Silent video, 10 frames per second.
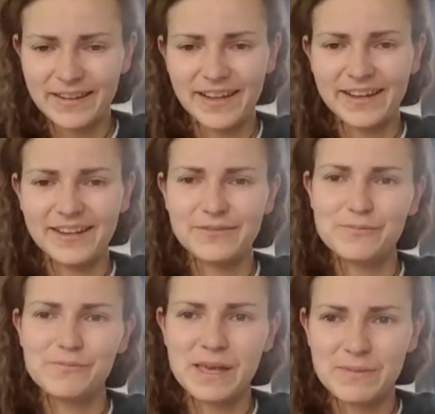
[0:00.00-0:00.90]
then
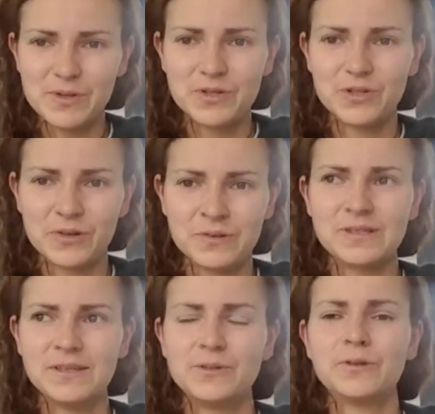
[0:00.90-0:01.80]
maybe you should go and
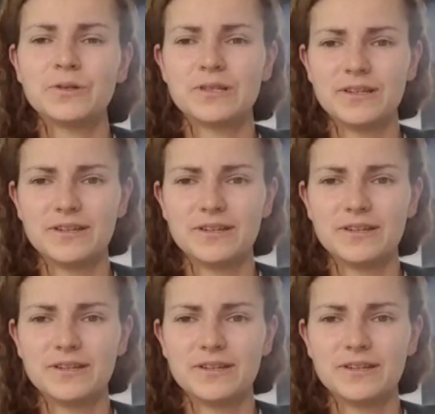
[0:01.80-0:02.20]
see your doctor.